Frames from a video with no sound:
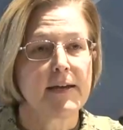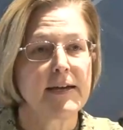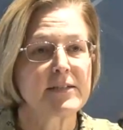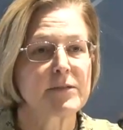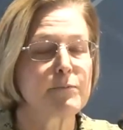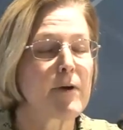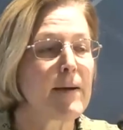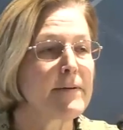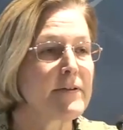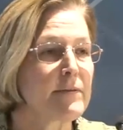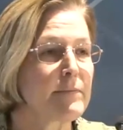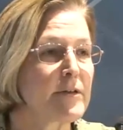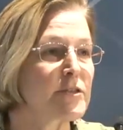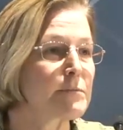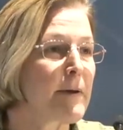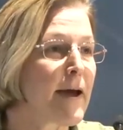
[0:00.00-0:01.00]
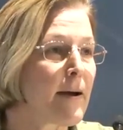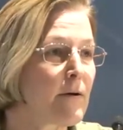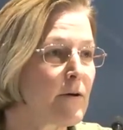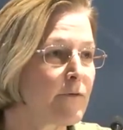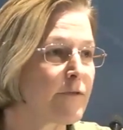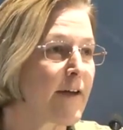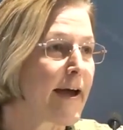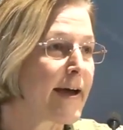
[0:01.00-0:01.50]
is probably the most
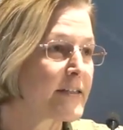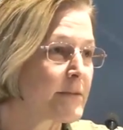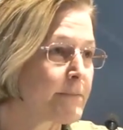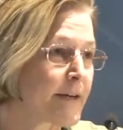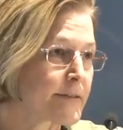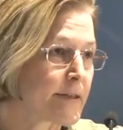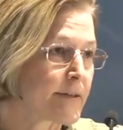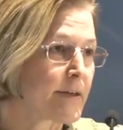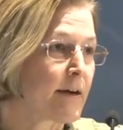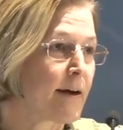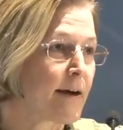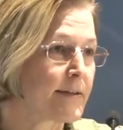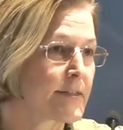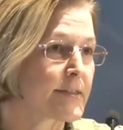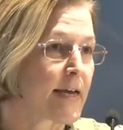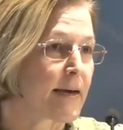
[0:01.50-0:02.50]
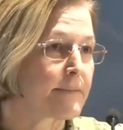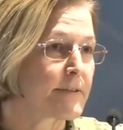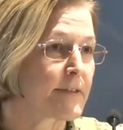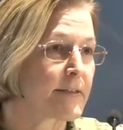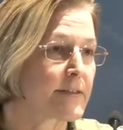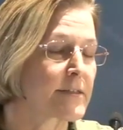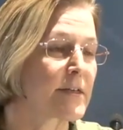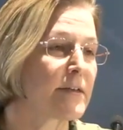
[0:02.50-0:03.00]
powerful aspect of the concept
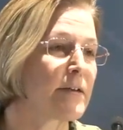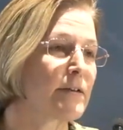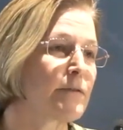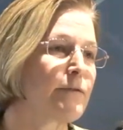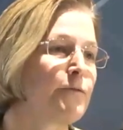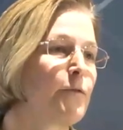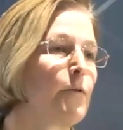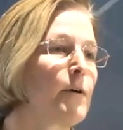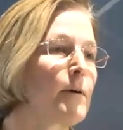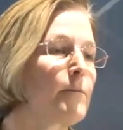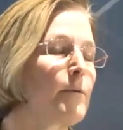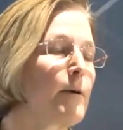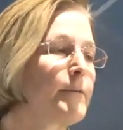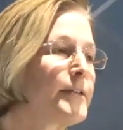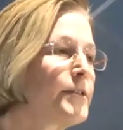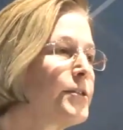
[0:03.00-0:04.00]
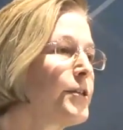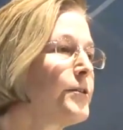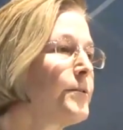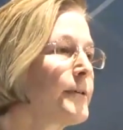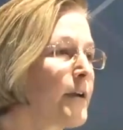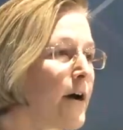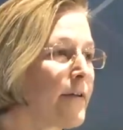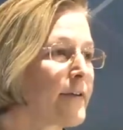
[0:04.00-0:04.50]
and is going to inform what we
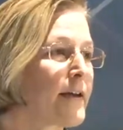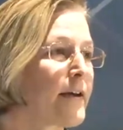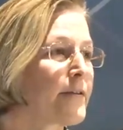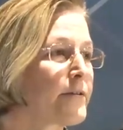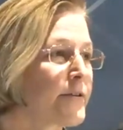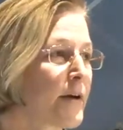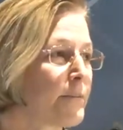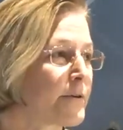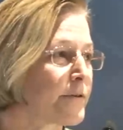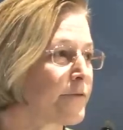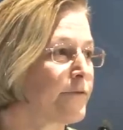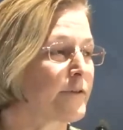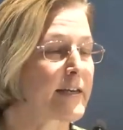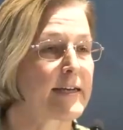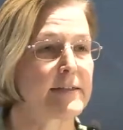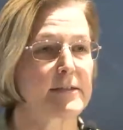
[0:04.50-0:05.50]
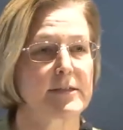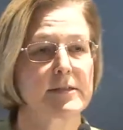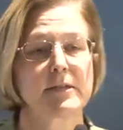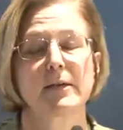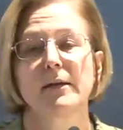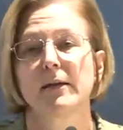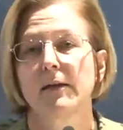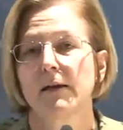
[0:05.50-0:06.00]
do at all the other numbered fleets
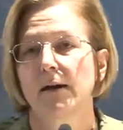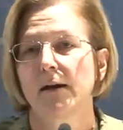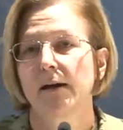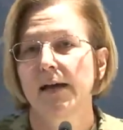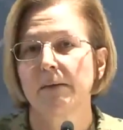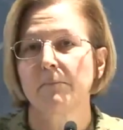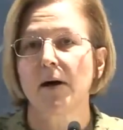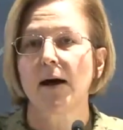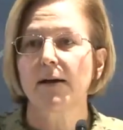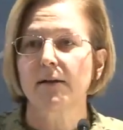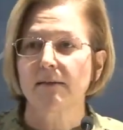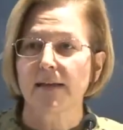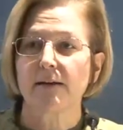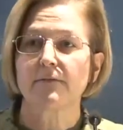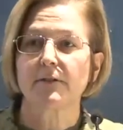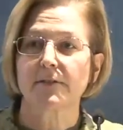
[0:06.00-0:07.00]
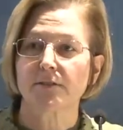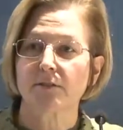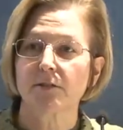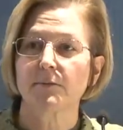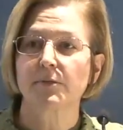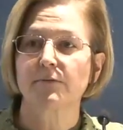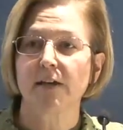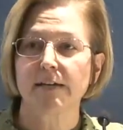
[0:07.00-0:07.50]
uh, and MOC level in
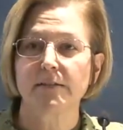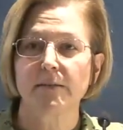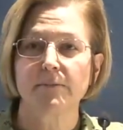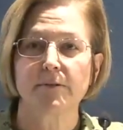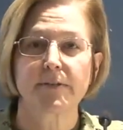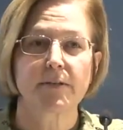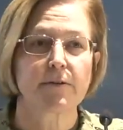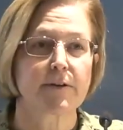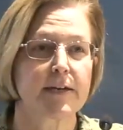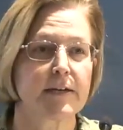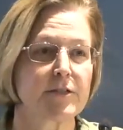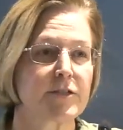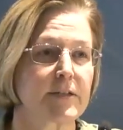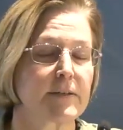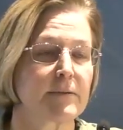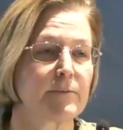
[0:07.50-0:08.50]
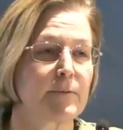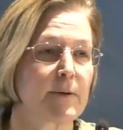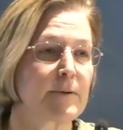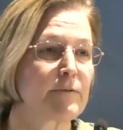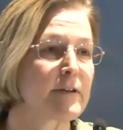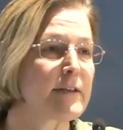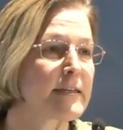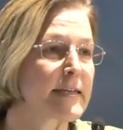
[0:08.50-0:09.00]
terms of IW integration, where
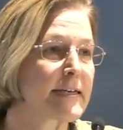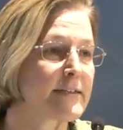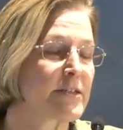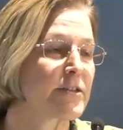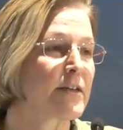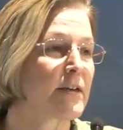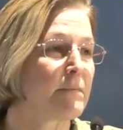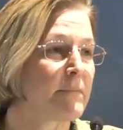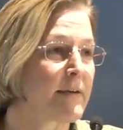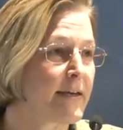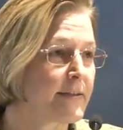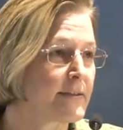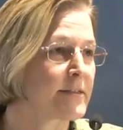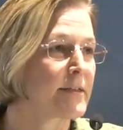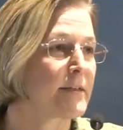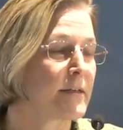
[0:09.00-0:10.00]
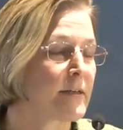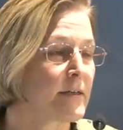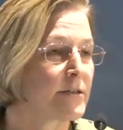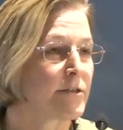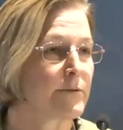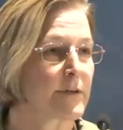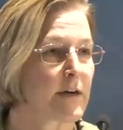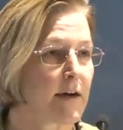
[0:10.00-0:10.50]
we really need to commit
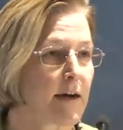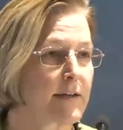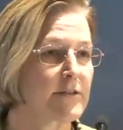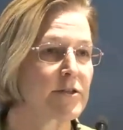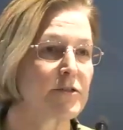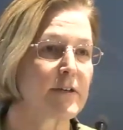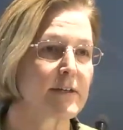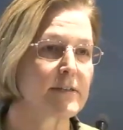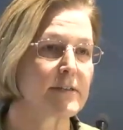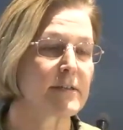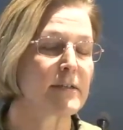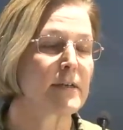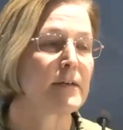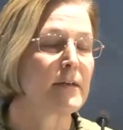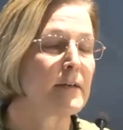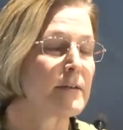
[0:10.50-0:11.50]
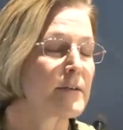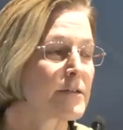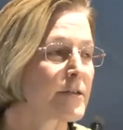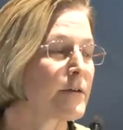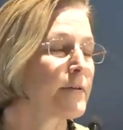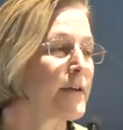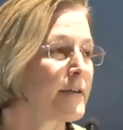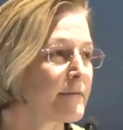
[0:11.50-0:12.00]
to a construct
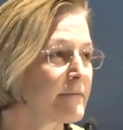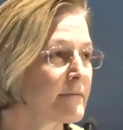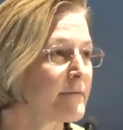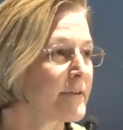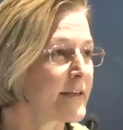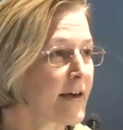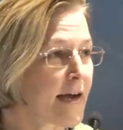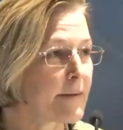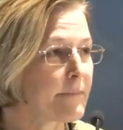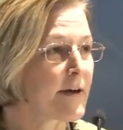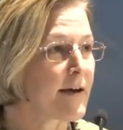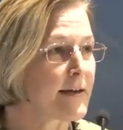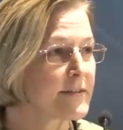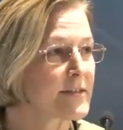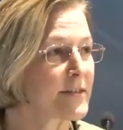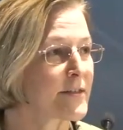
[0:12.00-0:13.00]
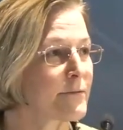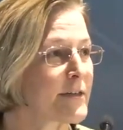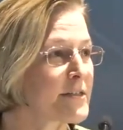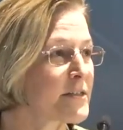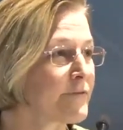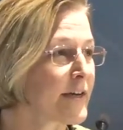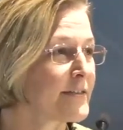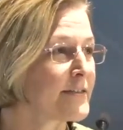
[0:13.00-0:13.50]
so that the IBOS and the
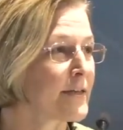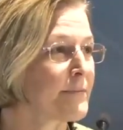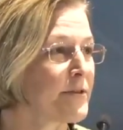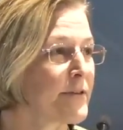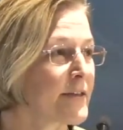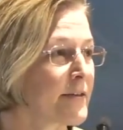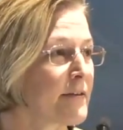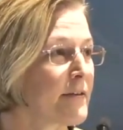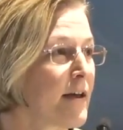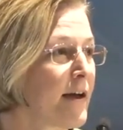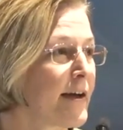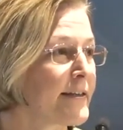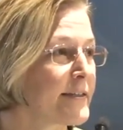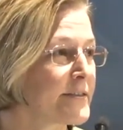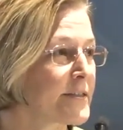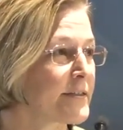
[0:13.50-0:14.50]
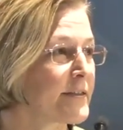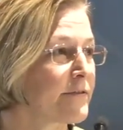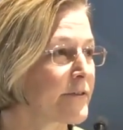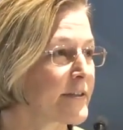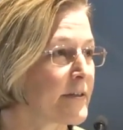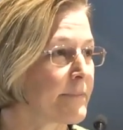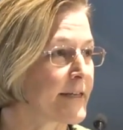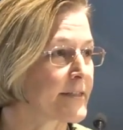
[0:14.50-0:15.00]
rest of IW can align in
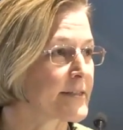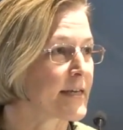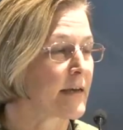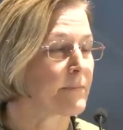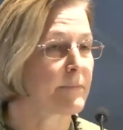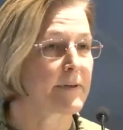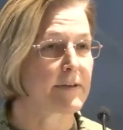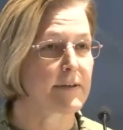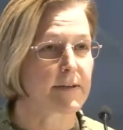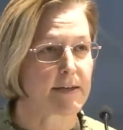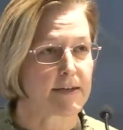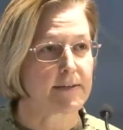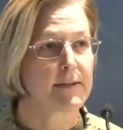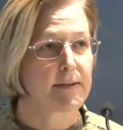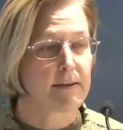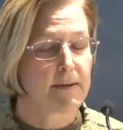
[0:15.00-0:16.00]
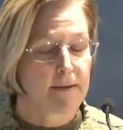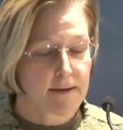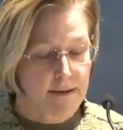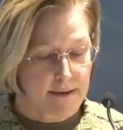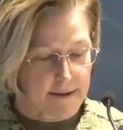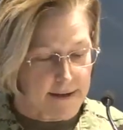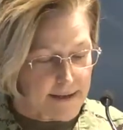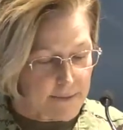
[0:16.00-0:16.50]
delivering the best capability. Uh,
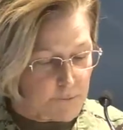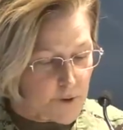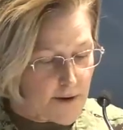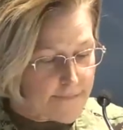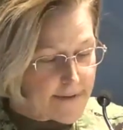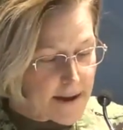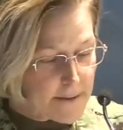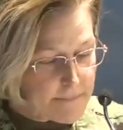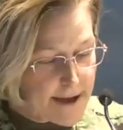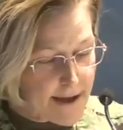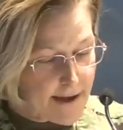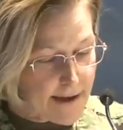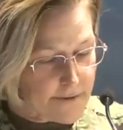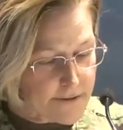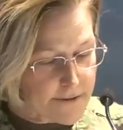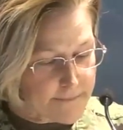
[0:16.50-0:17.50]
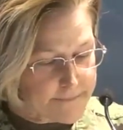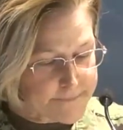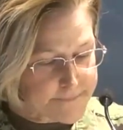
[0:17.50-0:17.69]
and we're on that path.